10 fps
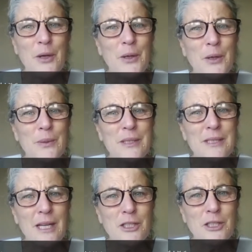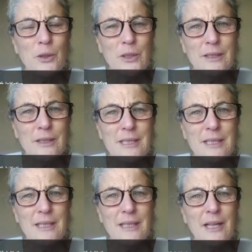with such
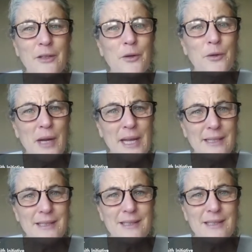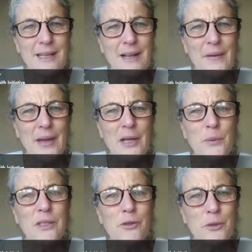loyalty and grace, and
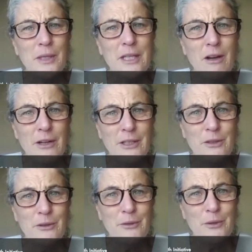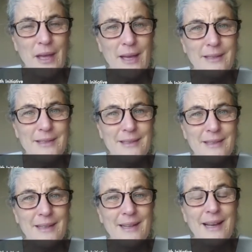we truly honor you for that.
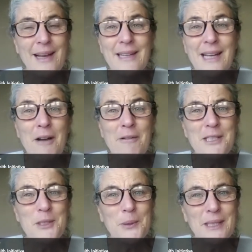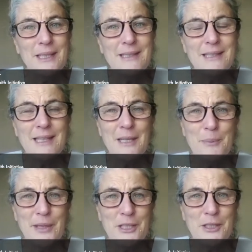And now as your Eid
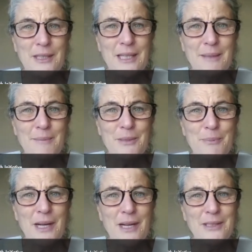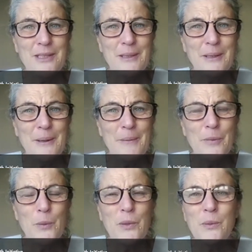celebration comes about,
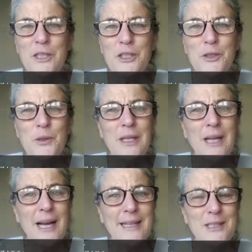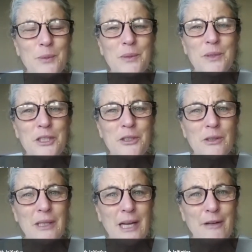we wish you light, we wish
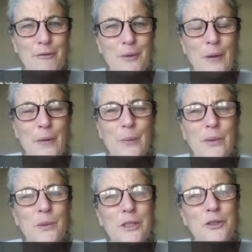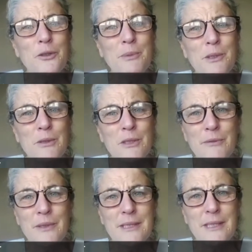you love, we wish you
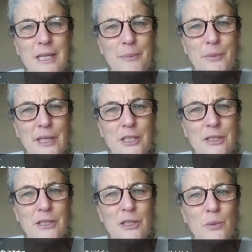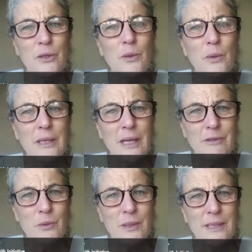beautiful celebrations with your
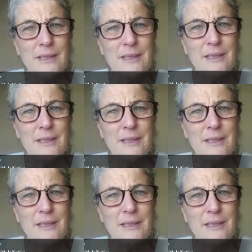loved ones.